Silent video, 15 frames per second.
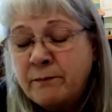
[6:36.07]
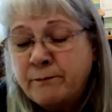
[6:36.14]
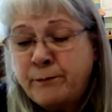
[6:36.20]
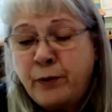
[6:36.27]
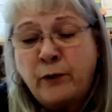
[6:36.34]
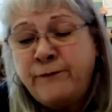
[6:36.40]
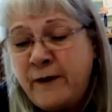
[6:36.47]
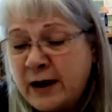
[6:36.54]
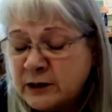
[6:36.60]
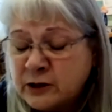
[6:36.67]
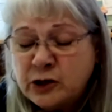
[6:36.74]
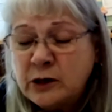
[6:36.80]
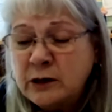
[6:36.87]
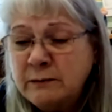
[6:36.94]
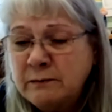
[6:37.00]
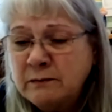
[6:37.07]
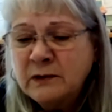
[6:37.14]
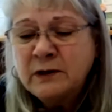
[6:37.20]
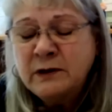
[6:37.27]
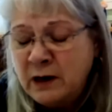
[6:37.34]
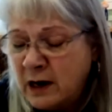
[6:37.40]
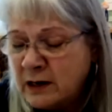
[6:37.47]
perfection.
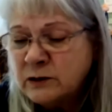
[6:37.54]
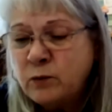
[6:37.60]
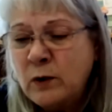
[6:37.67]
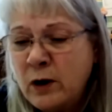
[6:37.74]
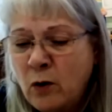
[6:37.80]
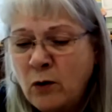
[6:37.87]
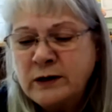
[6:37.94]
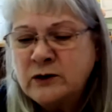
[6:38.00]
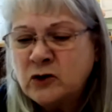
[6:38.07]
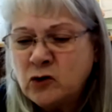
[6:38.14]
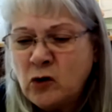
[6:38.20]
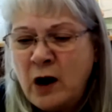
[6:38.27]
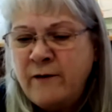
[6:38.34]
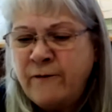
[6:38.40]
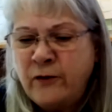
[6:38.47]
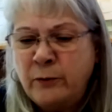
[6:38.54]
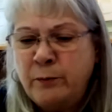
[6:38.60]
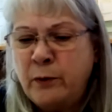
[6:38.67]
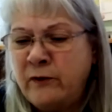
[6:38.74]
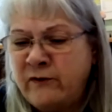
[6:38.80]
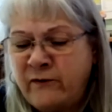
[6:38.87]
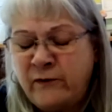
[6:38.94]
Yes, we always strive for
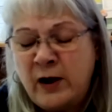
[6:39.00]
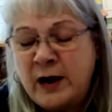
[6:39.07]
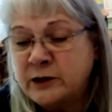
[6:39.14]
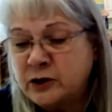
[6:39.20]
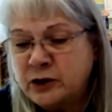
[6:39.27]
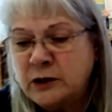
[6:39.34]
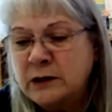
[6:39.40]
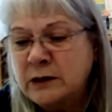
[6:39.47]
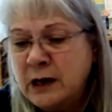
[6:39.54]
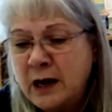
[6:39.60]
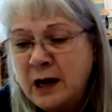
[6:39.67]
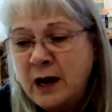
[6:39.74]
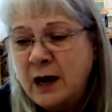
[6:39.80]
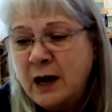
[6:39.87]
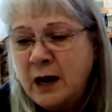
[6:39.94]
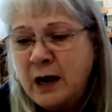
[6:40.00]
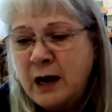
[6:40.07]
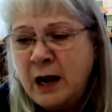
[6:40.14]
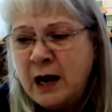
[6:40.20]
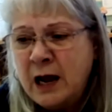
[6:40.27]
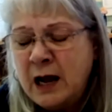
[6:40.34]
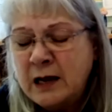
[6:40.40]
perfection.
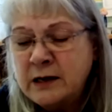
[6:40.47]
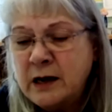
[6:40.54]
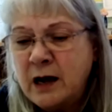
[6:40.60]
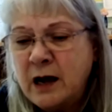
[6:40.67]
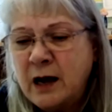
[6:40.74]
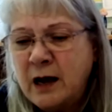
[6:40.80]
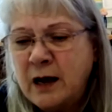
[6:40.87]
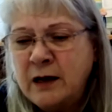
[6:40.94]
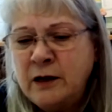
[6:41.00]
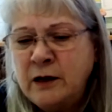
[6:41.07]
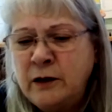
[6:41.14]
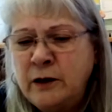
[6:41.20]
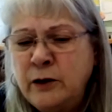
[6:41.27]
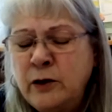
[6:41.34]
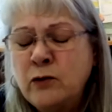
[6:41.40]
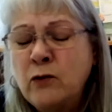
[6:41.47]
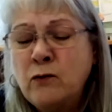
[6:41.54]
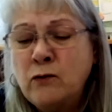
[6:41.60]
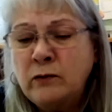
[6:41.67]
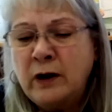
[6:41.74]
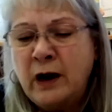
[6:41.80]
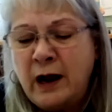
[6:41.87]
And
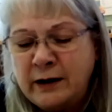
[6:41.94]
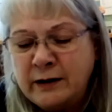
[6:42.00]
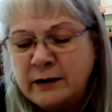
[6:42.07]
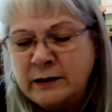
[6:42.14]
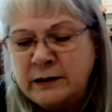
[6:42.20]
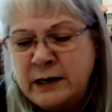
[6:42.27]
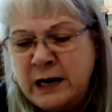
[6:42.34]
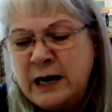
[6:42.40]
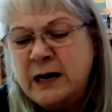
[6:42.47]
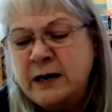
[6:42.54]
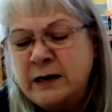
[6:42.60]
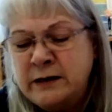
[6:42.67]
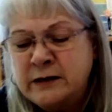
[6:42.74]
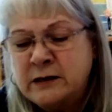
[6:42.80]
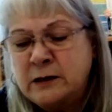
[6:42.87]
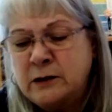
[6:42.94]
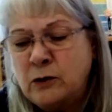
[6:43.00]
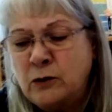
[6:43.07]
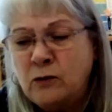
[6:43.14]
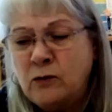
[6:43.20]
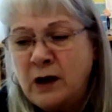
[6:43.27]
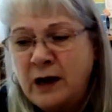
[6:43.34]
you need
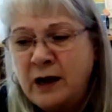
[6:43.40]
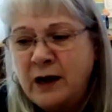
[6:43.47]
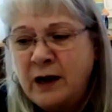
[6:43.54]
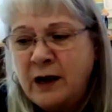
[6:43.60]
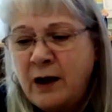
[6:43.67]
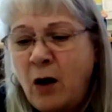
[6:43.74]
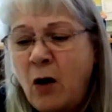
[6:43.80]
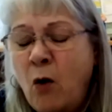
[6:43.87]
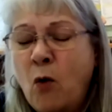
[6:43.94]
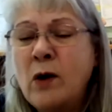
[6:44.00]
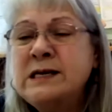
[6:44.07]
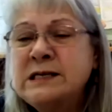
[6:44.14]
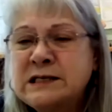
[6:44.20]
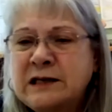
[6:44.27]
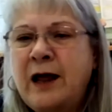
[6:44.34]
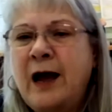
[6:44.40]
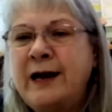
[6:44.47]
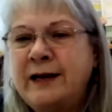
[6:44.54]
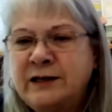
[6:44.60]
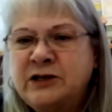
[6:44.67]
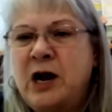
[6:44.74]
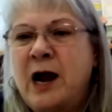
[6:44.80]
to always
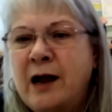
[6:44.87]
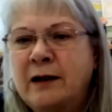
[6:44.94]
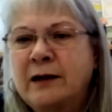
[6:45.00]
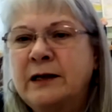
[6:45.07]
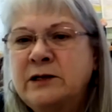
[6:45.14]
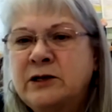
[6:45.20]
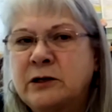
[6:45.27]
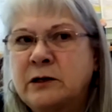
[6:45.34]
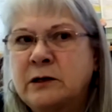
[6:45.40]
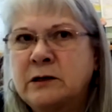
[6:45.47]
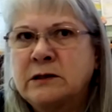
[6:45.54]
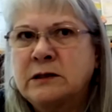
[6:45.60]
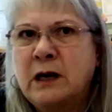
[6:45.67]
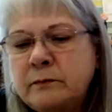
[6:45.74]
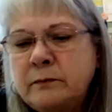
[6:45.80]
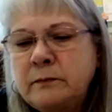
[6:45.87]
like challenges.